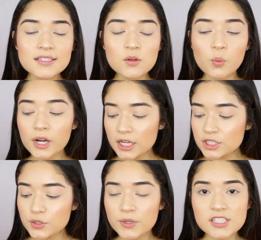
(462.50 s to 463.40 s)
What I
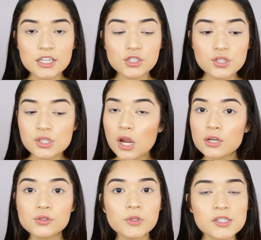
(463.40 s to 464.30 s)
do is I just
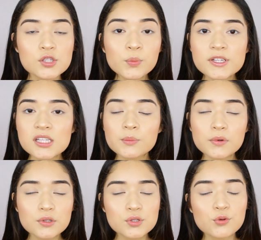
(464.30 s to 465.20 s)
do it super
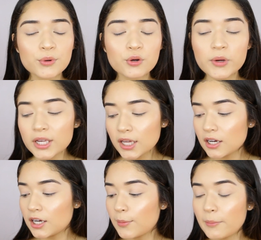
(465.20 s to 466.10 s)
simple, super quick.
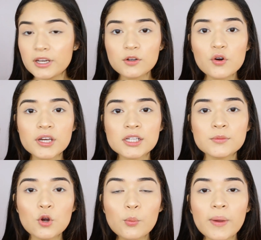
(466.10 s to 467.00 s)
I'm gonna go ahead
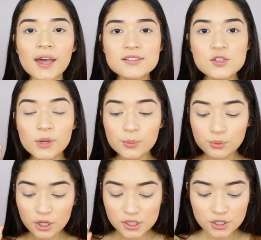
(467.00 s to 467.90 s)
and go back to my
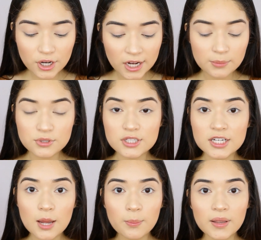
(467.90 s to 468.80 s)
bronzer, and I'm just
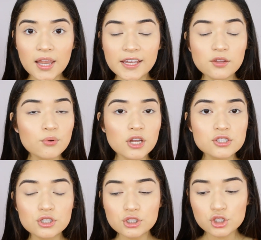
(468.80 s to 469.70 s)
gonna apply the
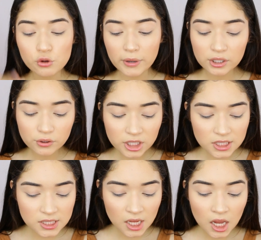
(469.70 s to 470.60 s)
bronzer to my
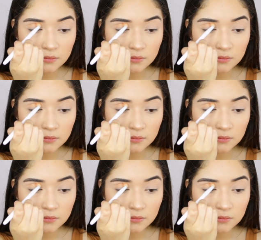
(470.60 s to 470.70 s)
crease.